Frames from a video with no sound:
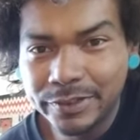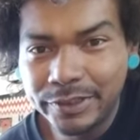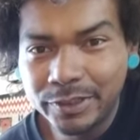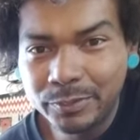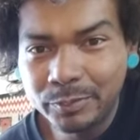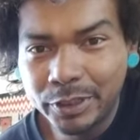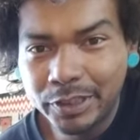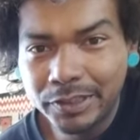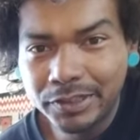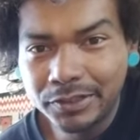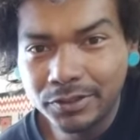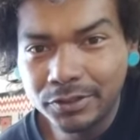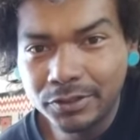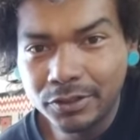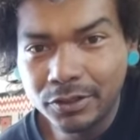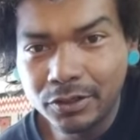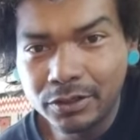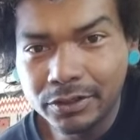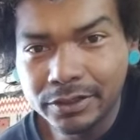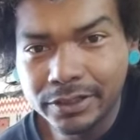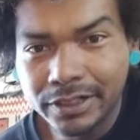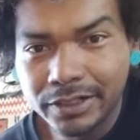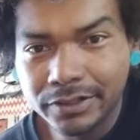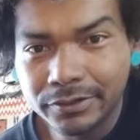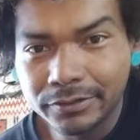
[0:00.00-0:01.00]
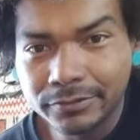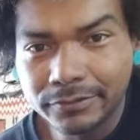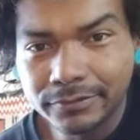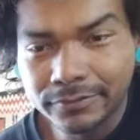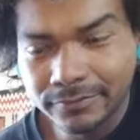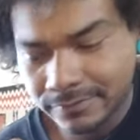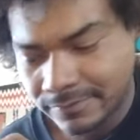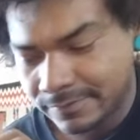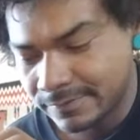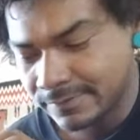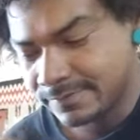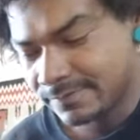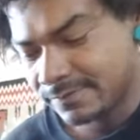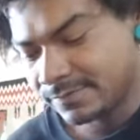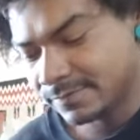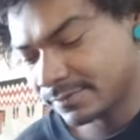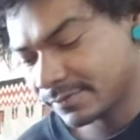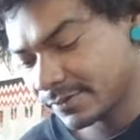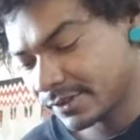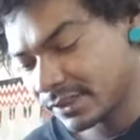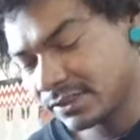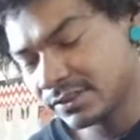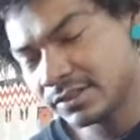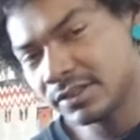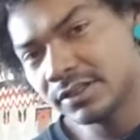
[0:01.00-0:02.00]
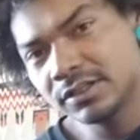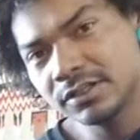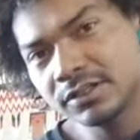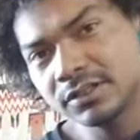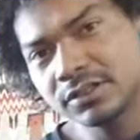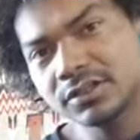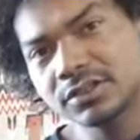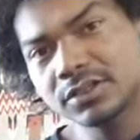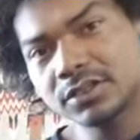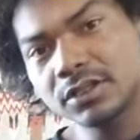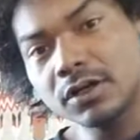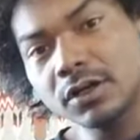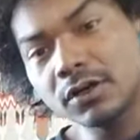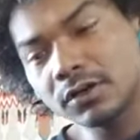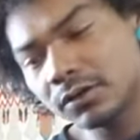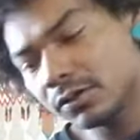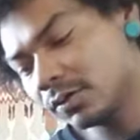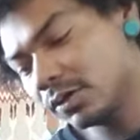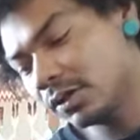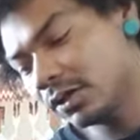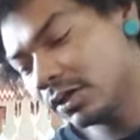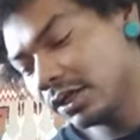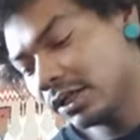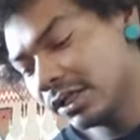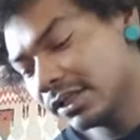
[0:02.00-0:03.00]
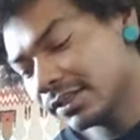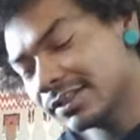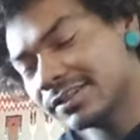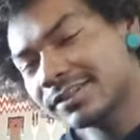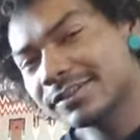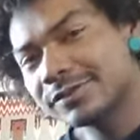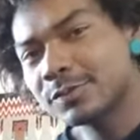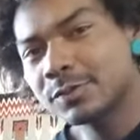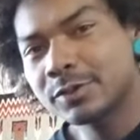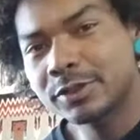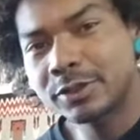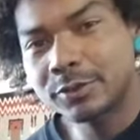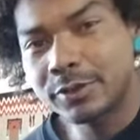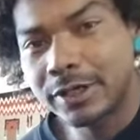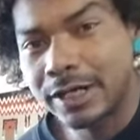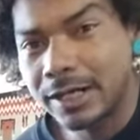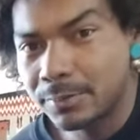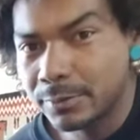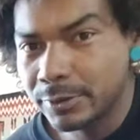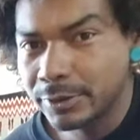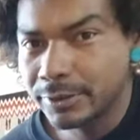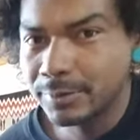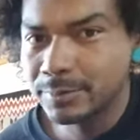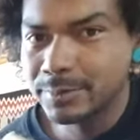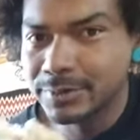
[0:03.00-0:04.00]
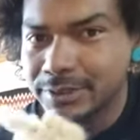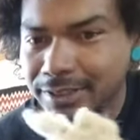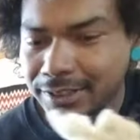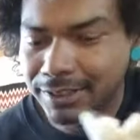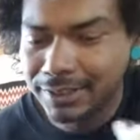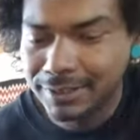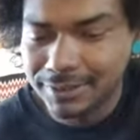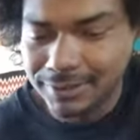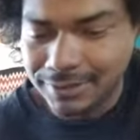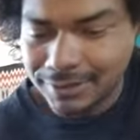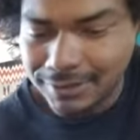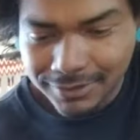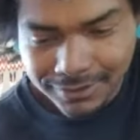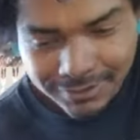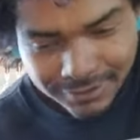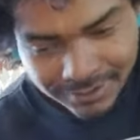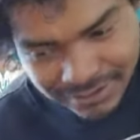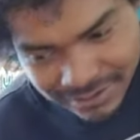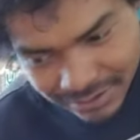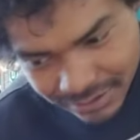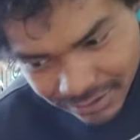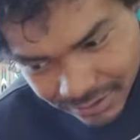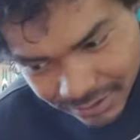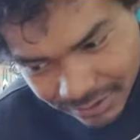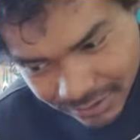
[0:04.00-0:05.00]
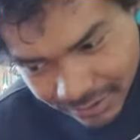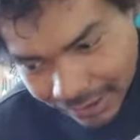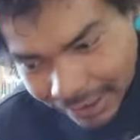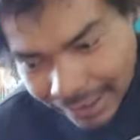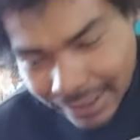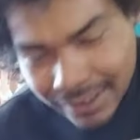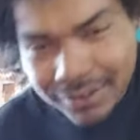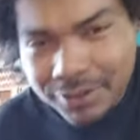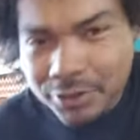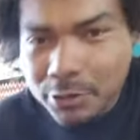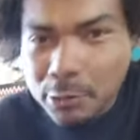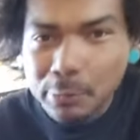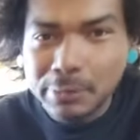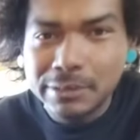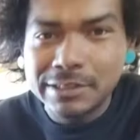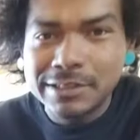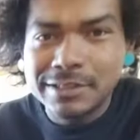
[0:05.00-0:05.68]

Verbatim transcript: you make your yarn out of. So this is where grandma comes in handy because I didn't know what